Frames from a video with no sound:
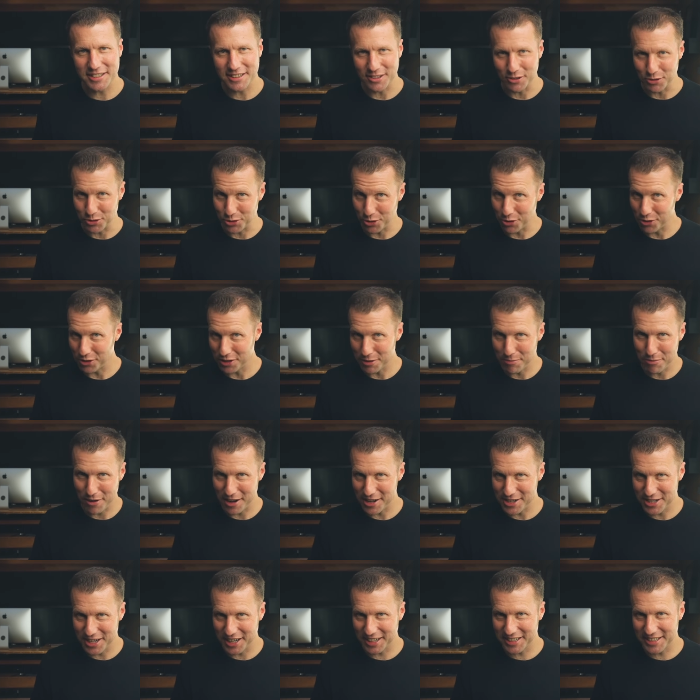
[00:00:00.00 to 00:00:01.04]
those early
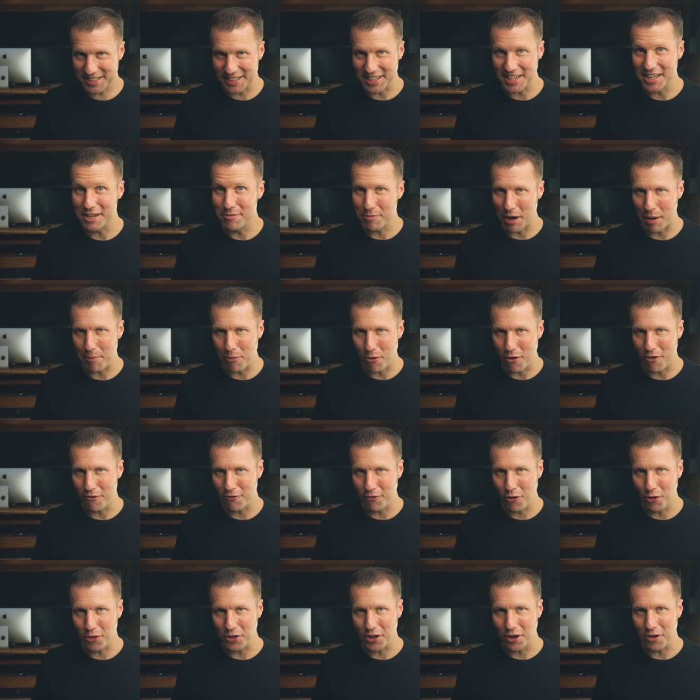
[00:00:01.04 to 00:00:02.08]
projects in my
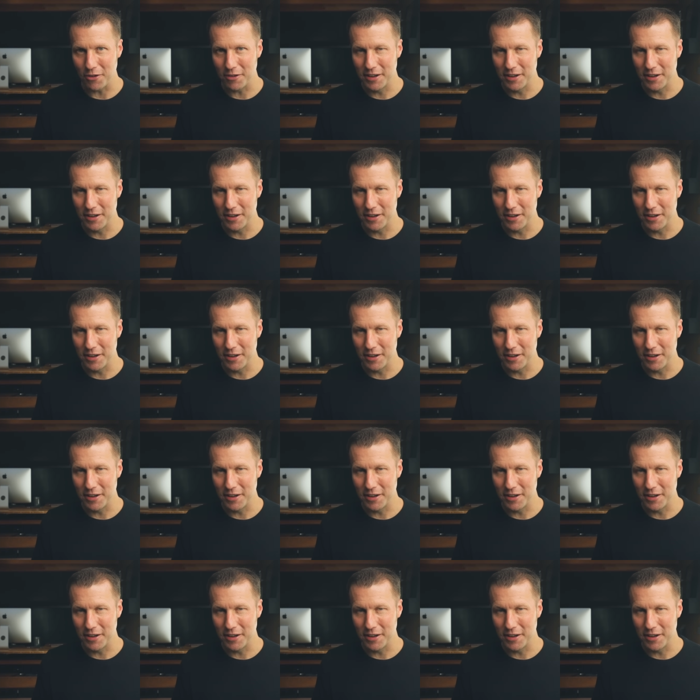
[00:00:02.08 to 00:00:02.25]
portfolio.